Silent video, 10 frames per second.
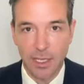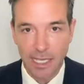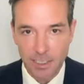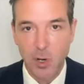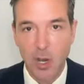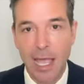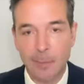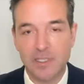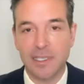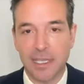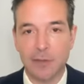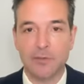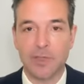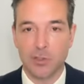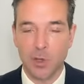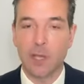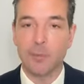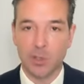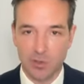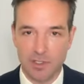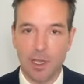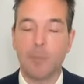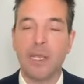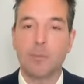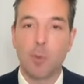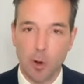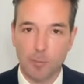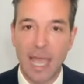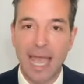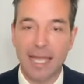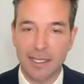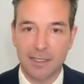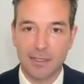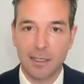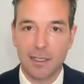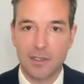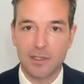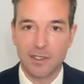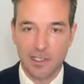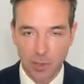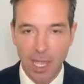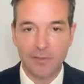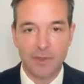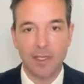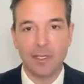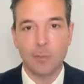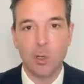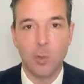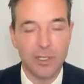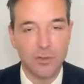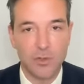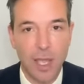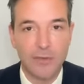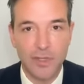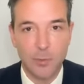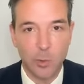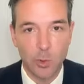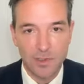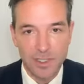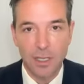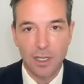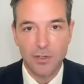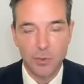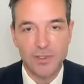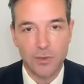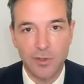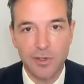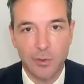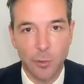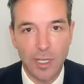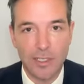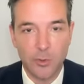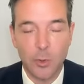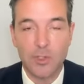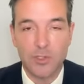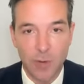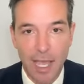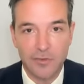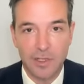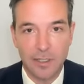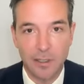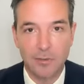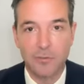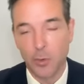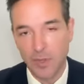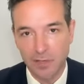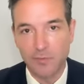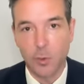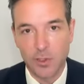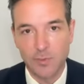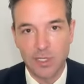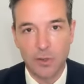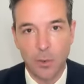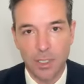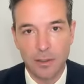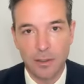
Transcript: is perhaps give the tribunals a bit more backing, because you have to think about when you're drafting rules, to a certain degree, you are drafting for the enforcement court,